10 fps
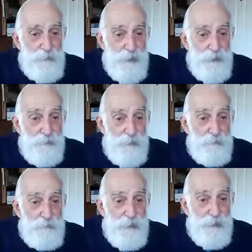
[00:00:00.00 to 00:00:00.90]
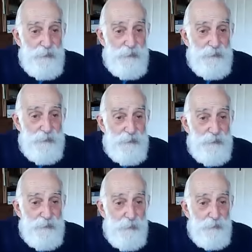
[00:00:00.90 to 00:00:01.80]
That's what prayer is, just
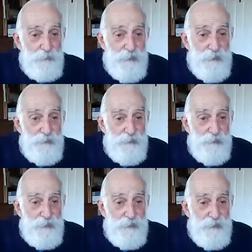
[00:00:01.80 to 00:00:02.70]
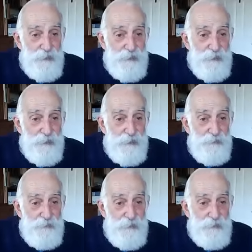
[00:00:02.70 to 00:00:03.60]
dissolving into the
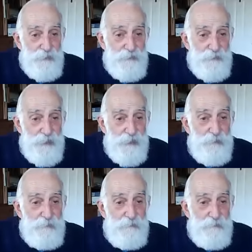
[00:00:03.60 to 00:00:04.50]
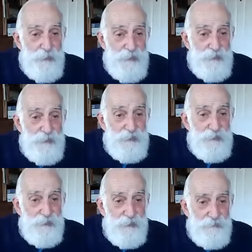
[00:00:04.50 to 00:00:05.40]
infinite freedom, peace,
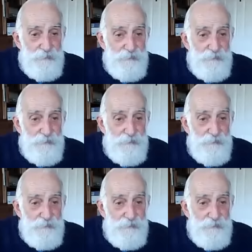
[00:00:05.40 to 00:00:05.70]
and love.